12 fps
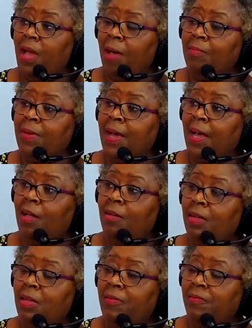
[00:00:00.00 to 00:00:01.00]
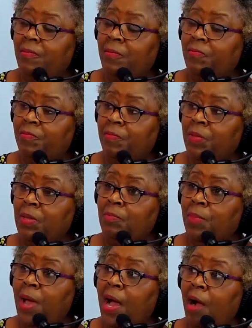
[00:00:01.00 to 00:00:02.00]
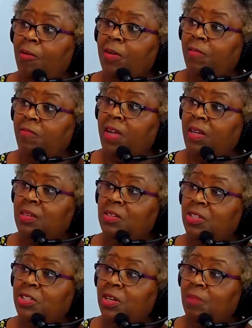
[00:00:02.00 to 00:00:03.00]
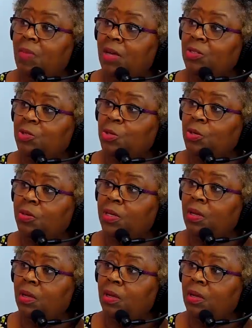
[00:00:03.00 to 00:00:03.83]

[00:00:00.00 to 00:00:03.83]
I'm now empowered and ready to share my story.